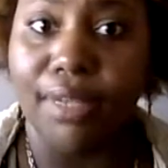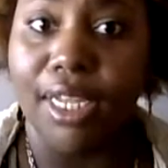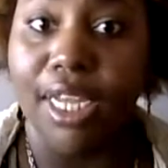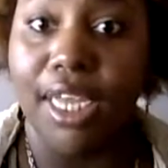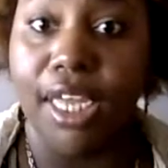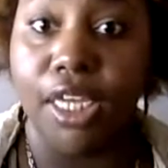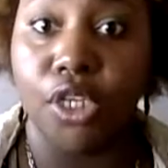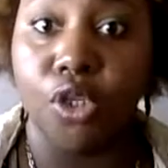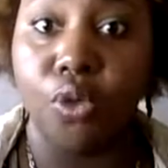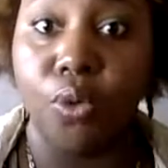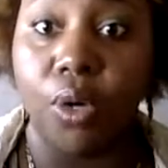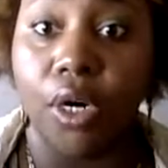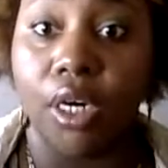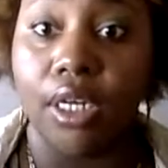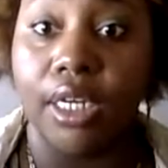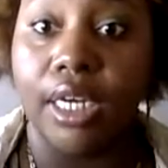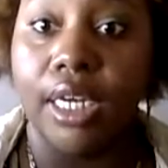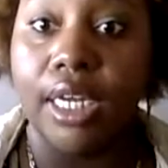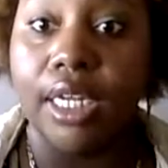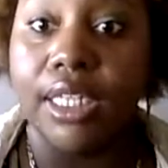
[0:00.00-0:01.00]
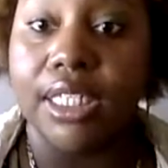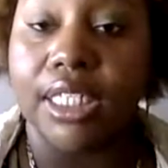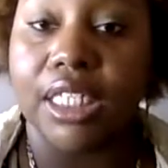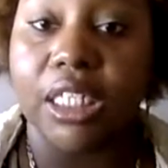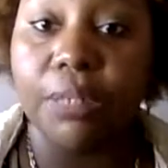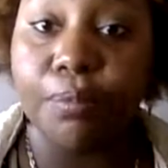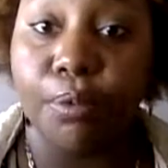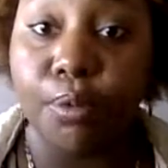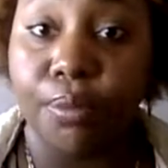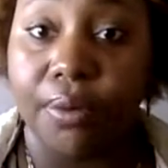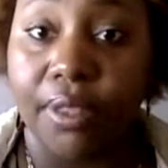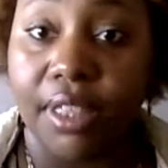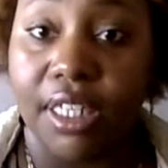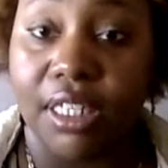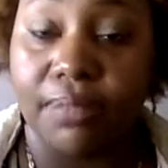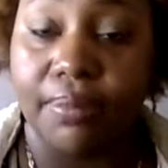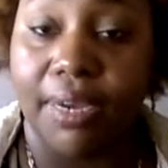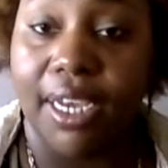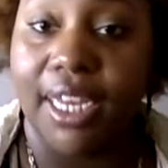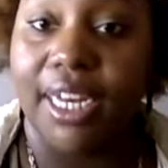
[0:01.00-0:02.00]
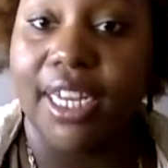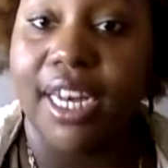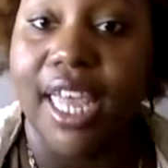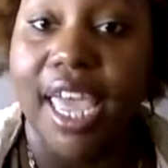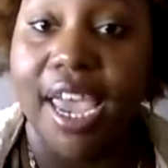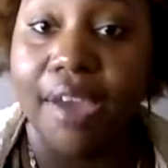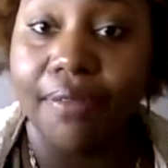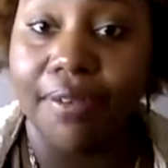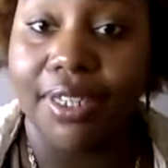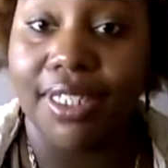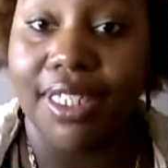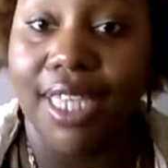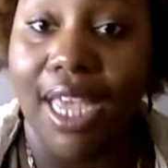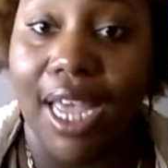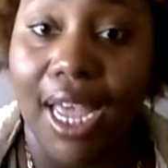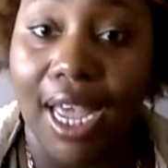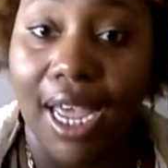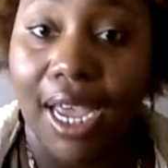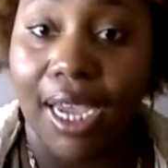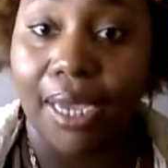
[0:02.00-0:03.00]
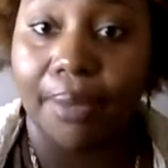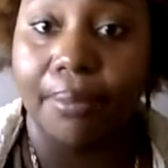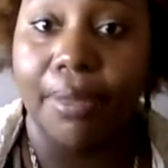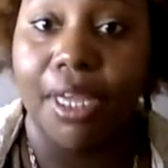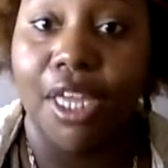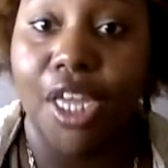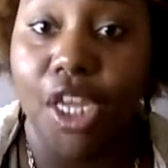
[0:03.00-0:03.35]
and you are sleeping with this man, and every time